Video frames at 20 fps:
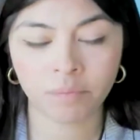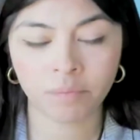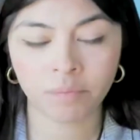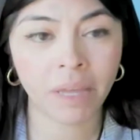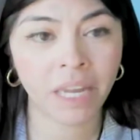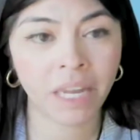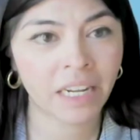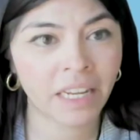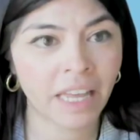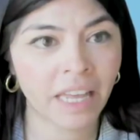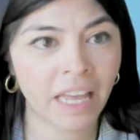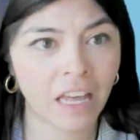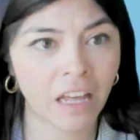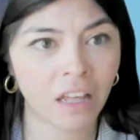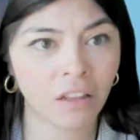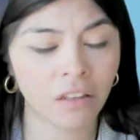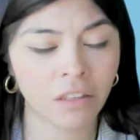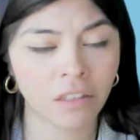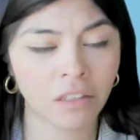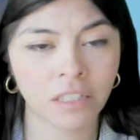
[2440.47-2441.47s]

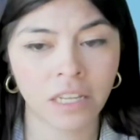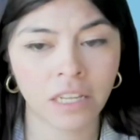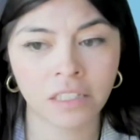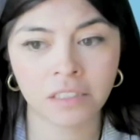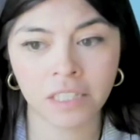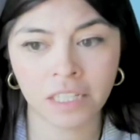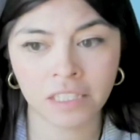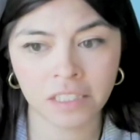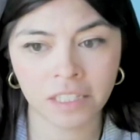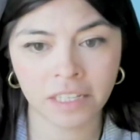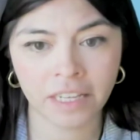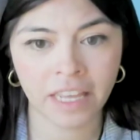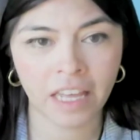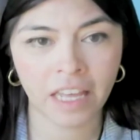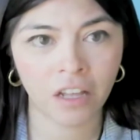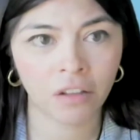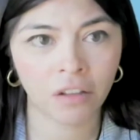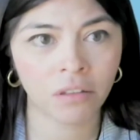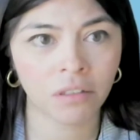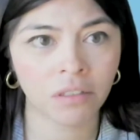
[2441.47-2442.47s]
Medi-Cal and
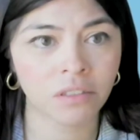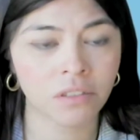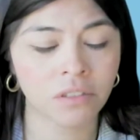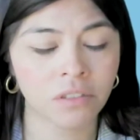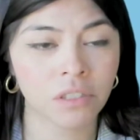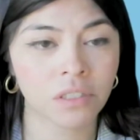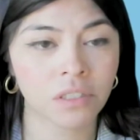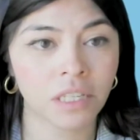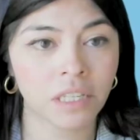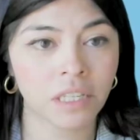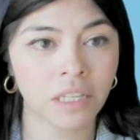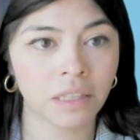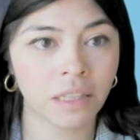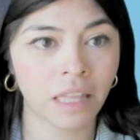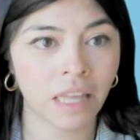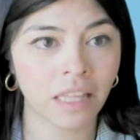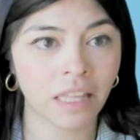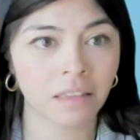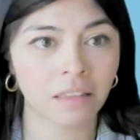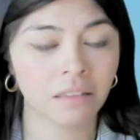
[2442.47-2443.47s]
Denti-Cal, and just seeing
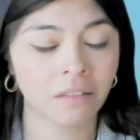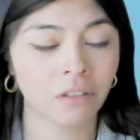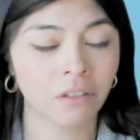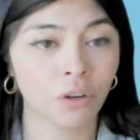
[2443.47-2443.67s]
that,